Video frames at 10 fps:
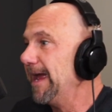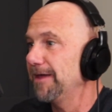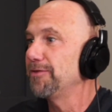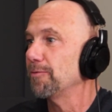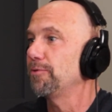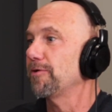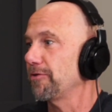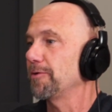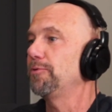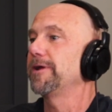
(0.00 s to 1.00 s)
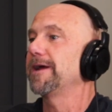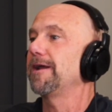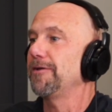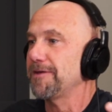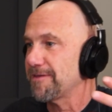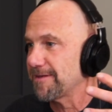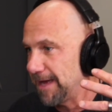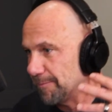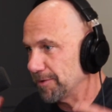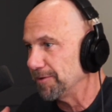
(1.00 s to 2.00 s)
And they're putting on all these
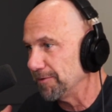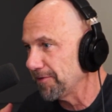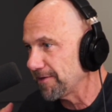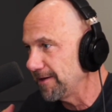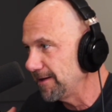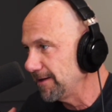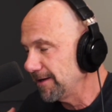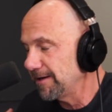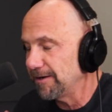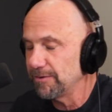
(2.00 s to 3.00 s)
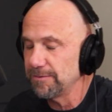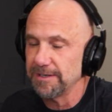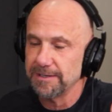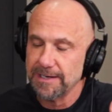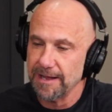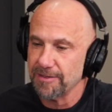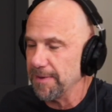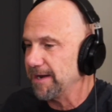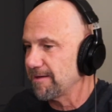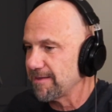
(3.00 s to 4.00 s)
chemicals,
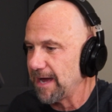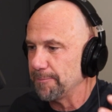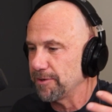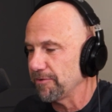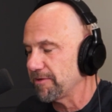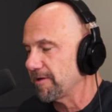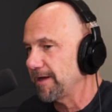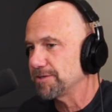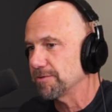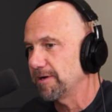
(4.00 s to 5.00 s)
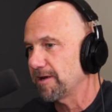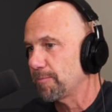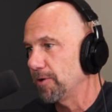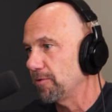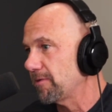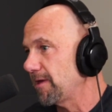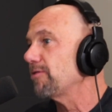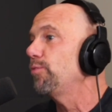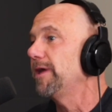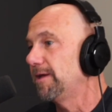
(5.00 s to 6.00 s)
cosmetics, topicals, et cetera, and exposed
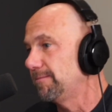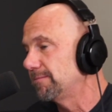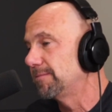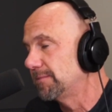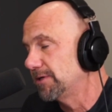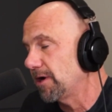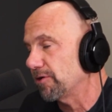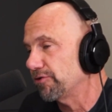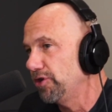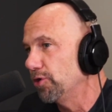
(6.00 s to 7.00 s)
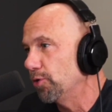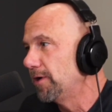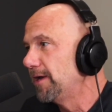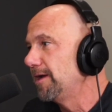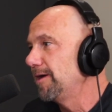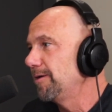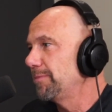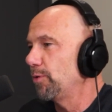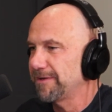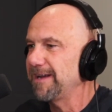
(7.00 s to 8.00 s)
as we are too,
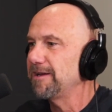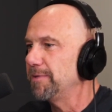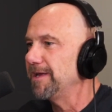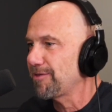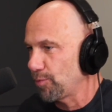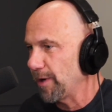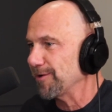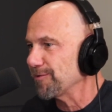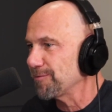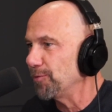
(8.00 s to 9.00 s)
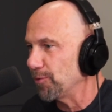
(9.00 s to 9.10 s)
but we tend to be sweaters more.